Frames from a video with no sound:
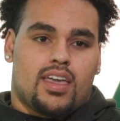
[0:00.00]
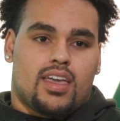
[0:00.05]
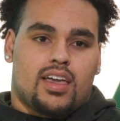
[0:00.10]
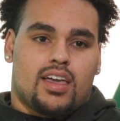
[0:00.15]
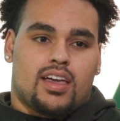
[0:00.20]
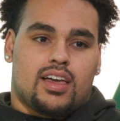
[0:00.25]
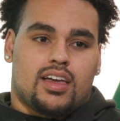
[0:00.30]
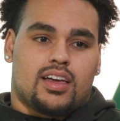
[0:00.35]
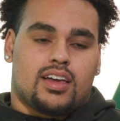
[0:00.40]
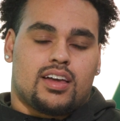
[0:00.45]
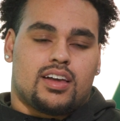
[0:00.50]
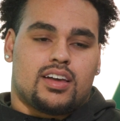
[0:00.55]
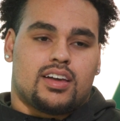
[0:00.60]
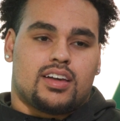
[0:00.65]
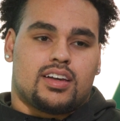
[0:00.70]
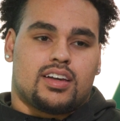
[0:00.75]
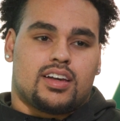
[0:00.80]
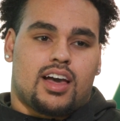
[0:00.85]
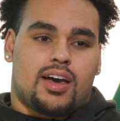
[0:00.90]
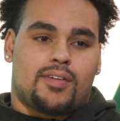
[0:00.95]

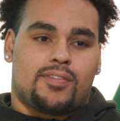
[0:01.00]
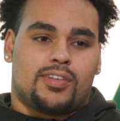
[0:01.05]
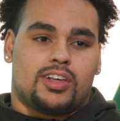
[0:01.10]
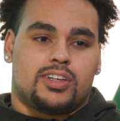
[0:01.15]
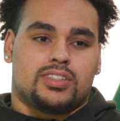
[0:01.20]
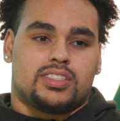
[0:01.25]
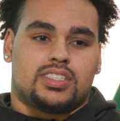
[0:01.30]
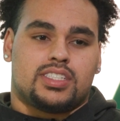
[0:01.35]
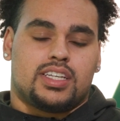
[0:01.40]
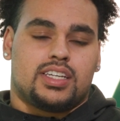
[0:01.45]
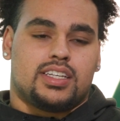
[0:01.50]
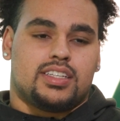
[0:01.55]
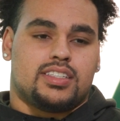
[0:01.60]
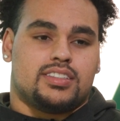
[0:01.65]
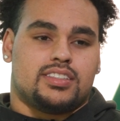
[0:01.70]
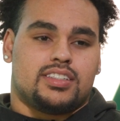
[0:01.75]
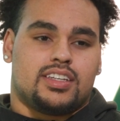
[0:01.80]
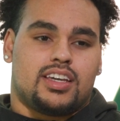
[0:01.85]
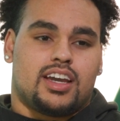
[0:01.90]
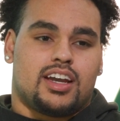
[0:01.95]
Uh, I mean, you've
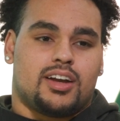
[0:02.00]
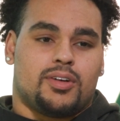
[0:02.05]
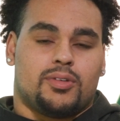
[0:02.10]
seen Garrett